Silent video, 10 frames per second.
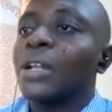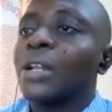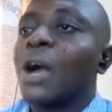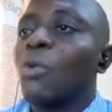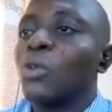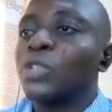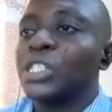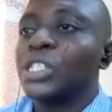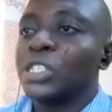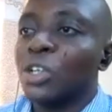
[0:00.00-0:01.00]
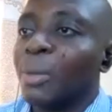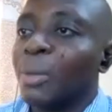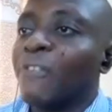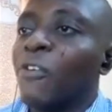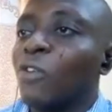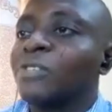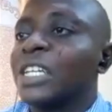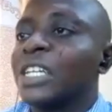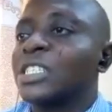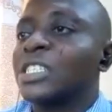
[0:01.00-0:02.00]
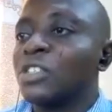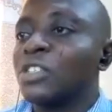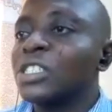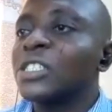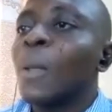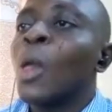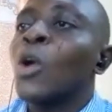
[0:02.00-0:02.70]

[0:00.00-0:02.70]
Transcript: Another one, which is the number four objective, is